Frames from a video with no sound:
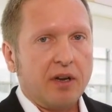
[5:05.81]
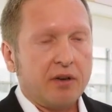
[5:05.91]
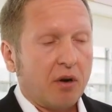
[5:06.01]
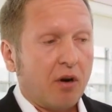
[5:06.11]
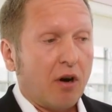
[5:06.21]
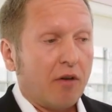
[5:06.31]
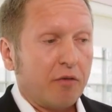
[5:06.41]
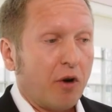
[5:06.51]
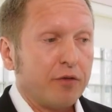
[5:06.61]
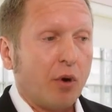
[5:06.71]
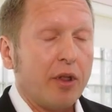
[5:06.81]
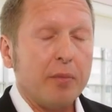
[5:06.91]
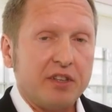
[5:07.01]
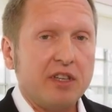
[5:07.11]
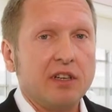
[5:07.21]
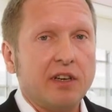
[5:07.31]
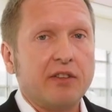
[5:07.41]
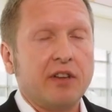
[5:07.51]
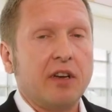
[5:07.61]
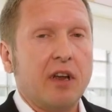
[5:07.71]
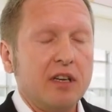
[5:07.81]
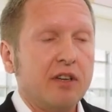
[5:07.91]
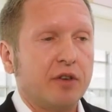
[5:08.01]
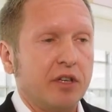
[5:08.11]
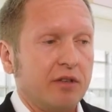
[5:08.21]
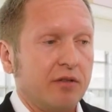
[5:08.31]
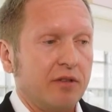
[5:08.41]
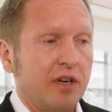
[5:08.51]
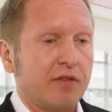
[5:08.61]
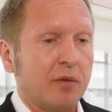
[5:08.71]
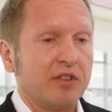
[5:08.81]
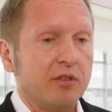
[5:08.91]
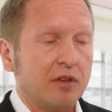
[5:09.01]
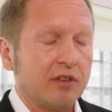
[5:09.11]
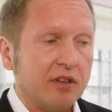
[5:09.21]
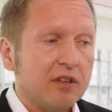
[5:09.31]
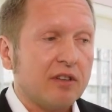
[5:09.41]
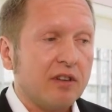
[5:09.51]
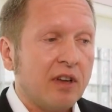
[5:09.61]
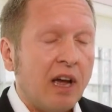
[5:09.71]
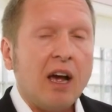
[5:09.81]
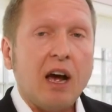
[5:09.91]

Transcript: and of all the materials that they need for the radiopharmaceutical synthesis.